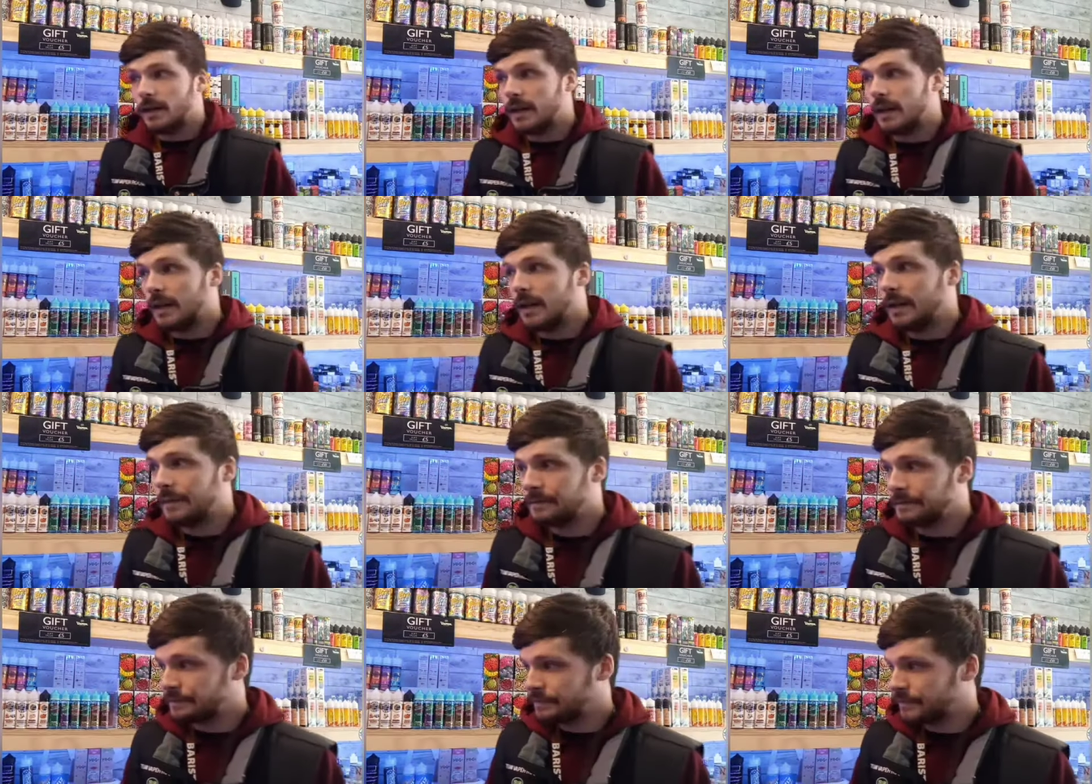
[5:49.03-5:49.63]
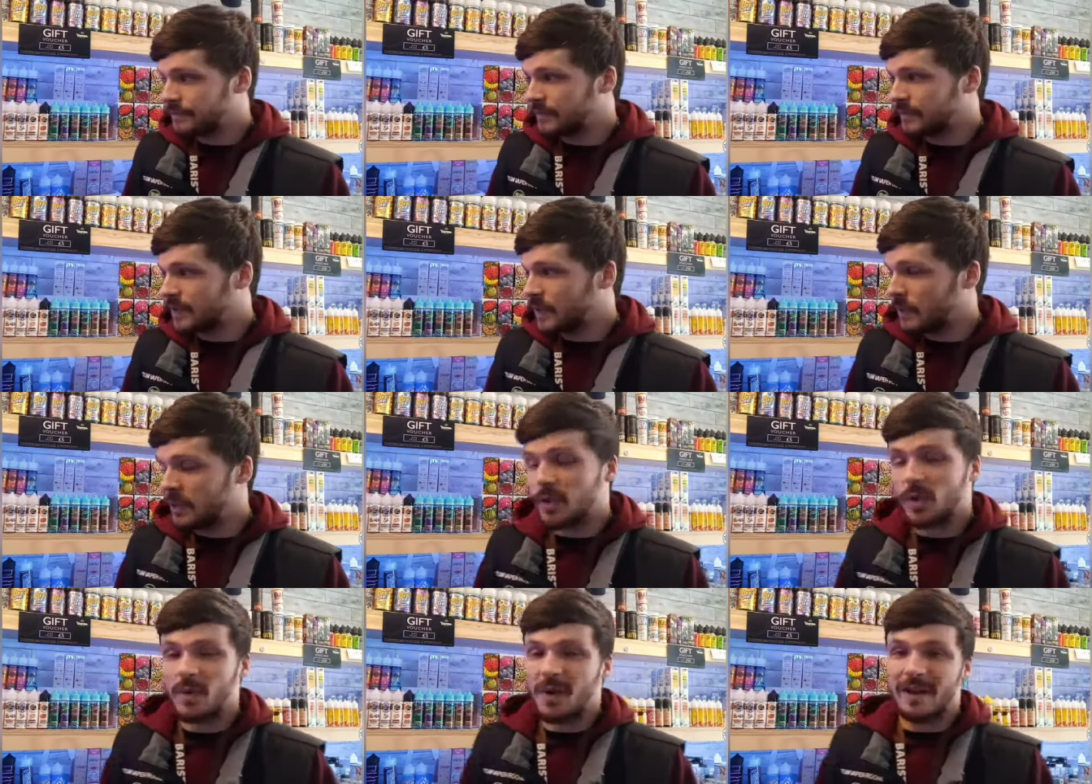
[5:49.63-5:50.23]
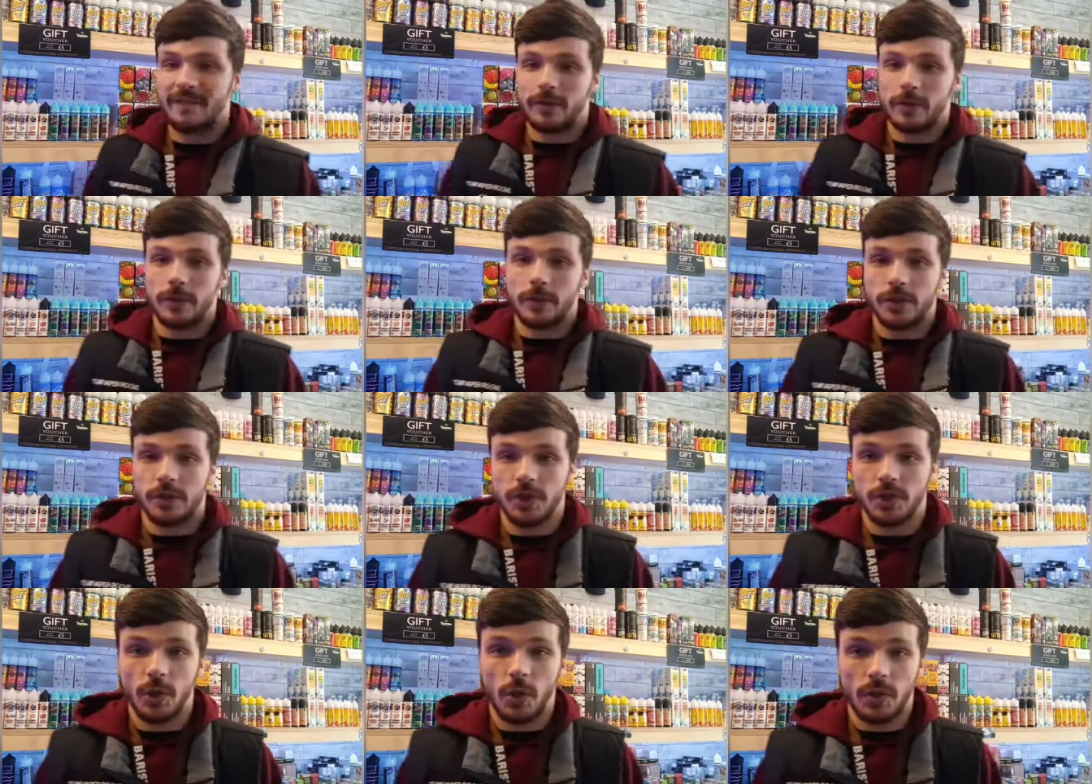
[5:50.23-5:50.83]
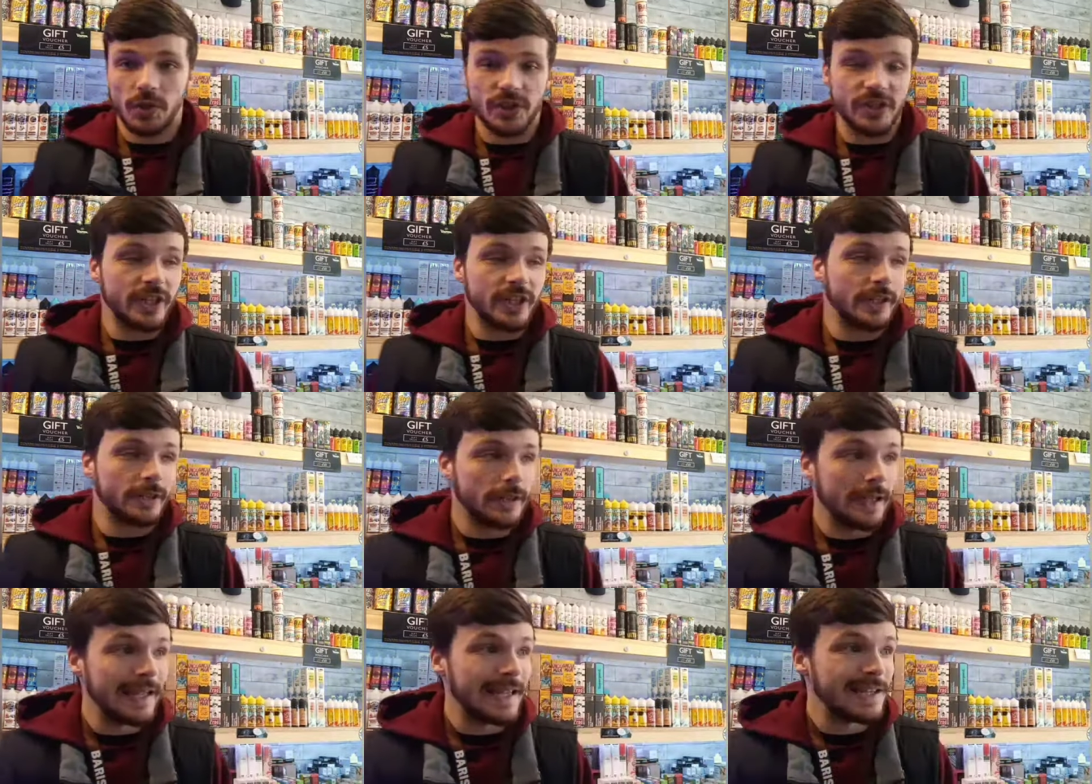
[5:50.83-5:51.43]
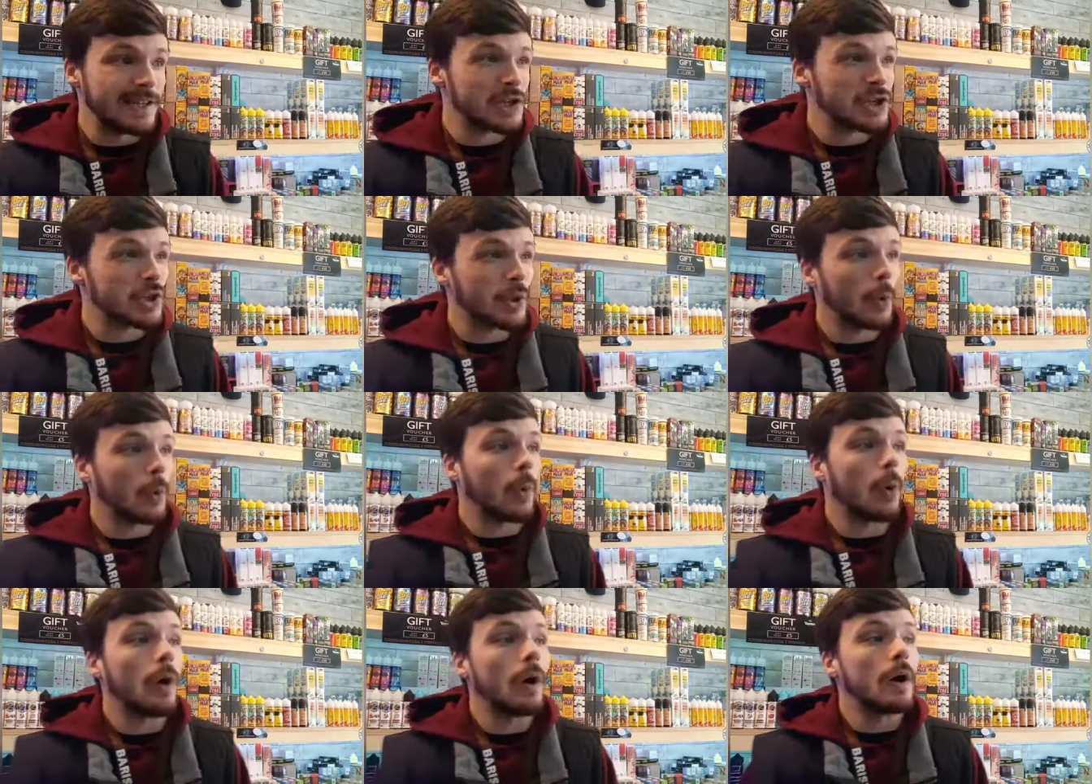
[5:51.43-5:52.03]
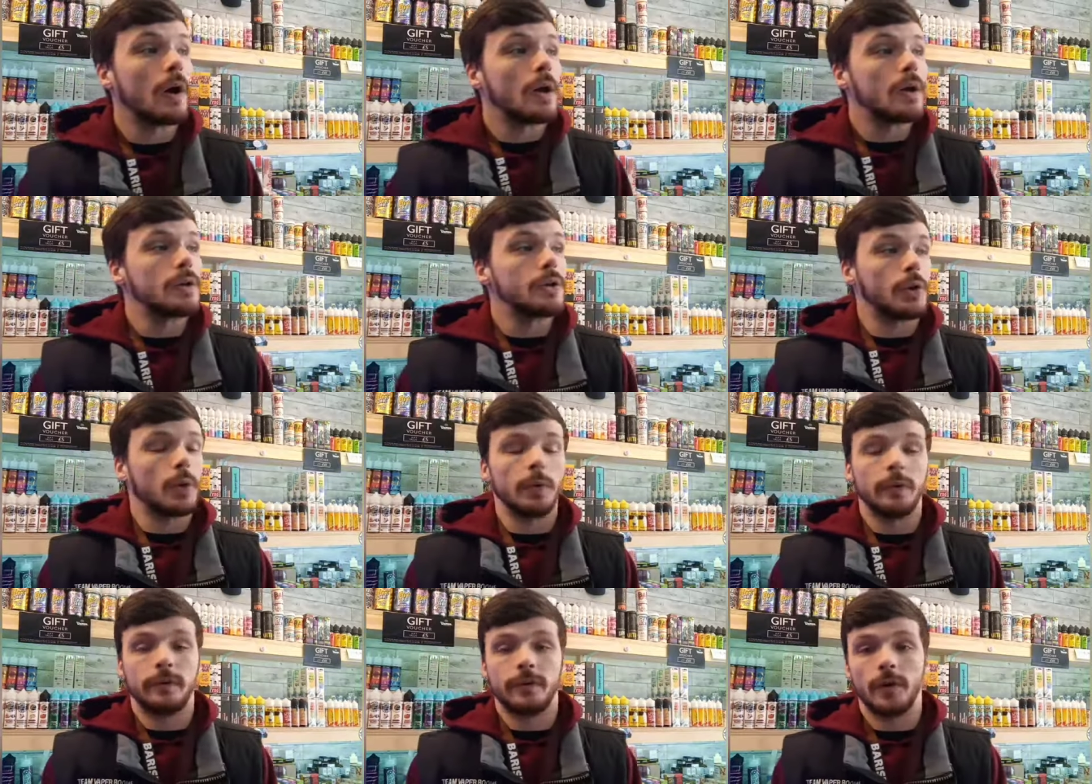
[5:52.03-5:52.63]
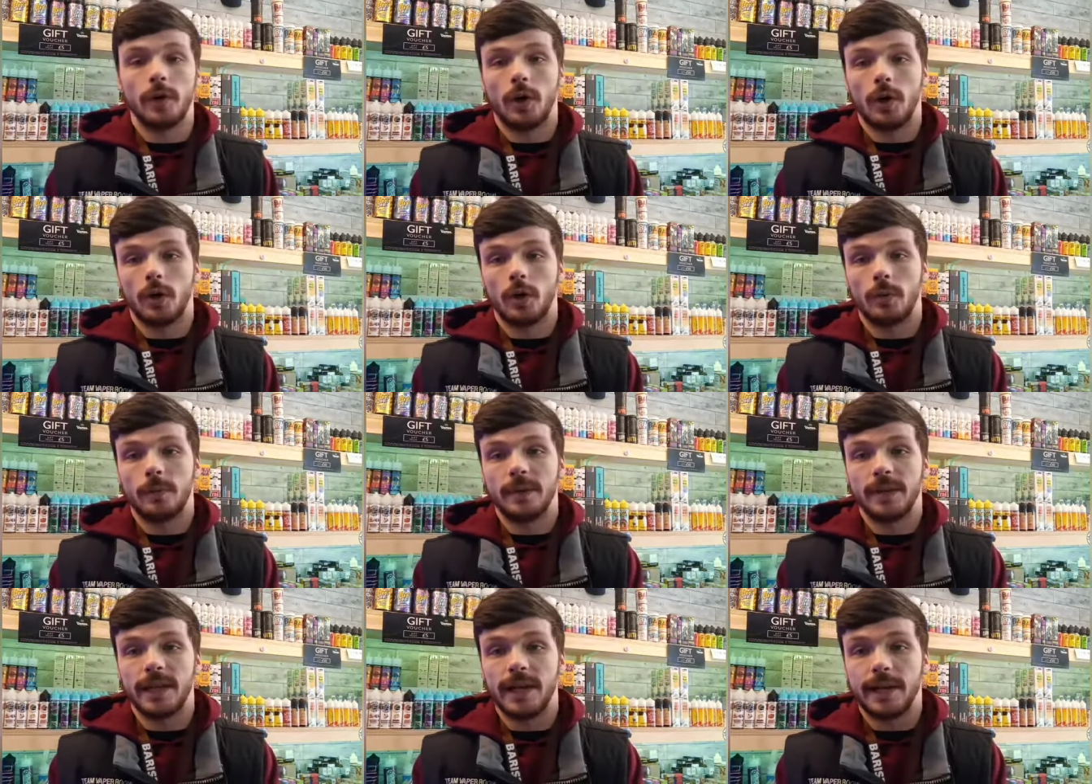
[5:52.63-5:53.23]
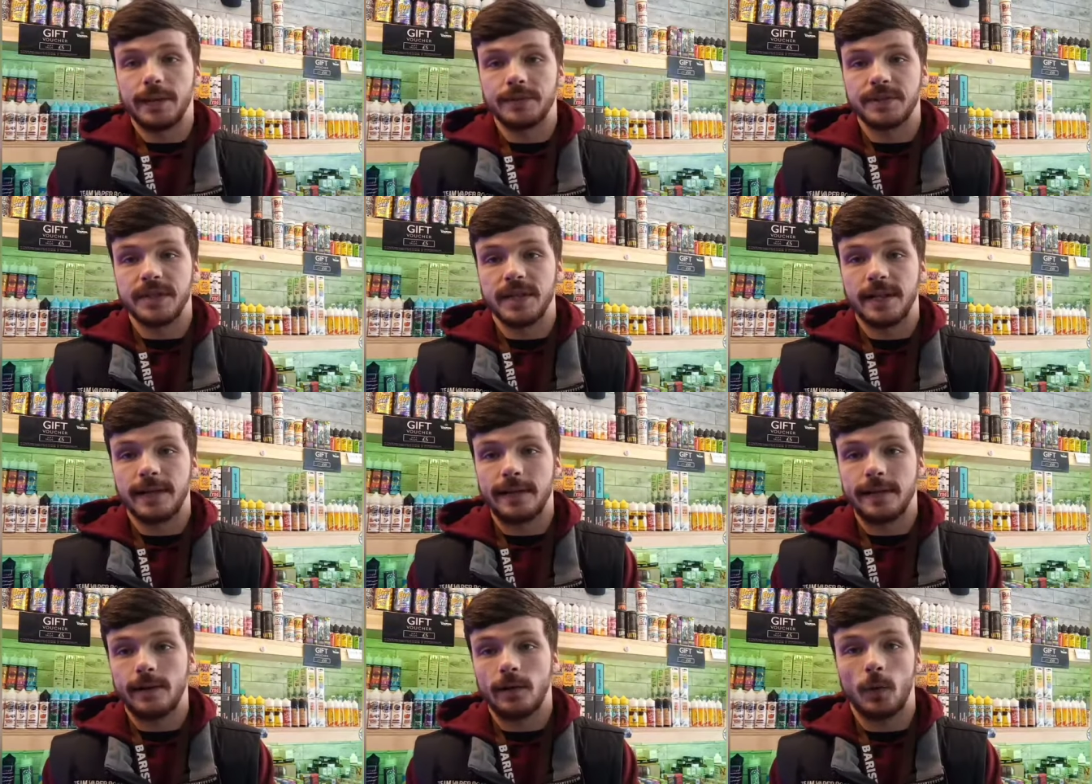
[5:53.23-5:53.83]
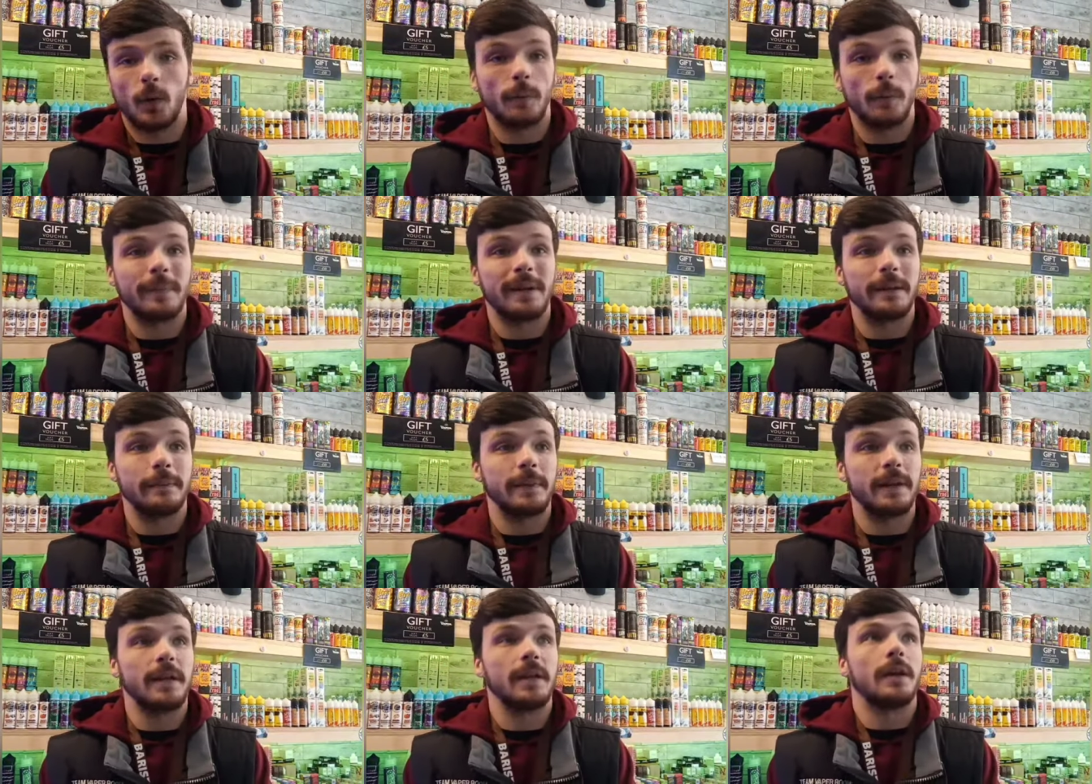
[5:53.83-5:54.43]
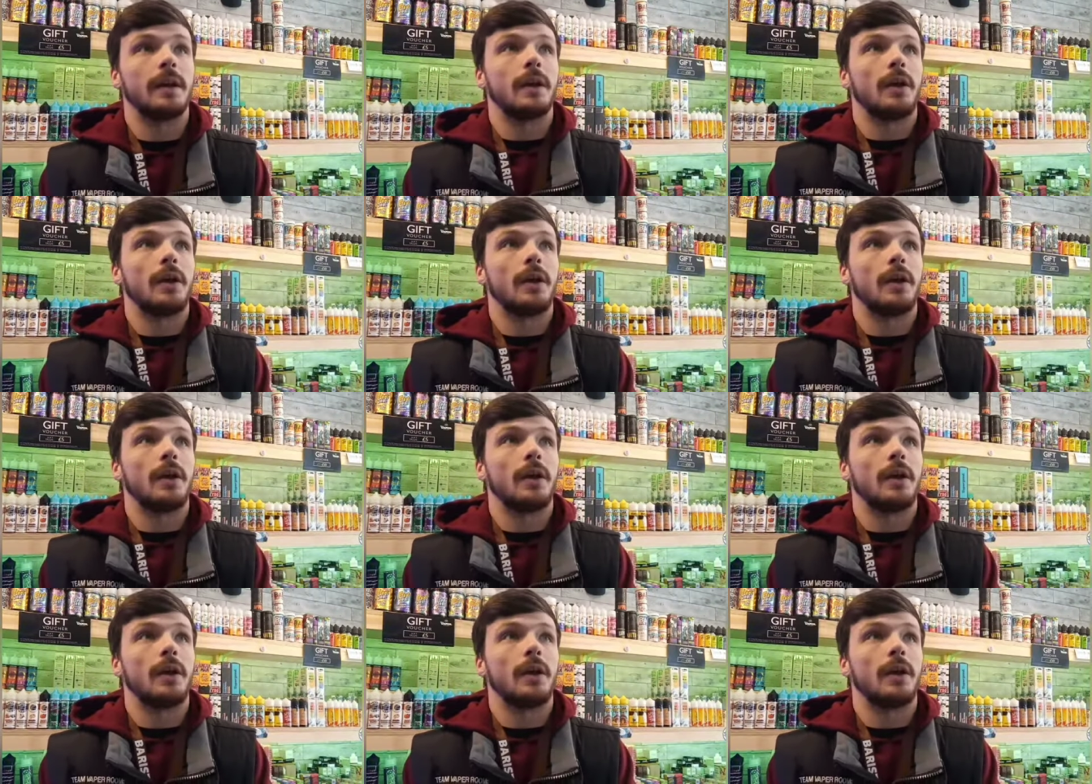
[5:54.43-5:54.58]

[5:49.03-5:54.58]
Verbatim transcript: Um, we do have a lot of stock still in store, so if you are coming down today, or maybe,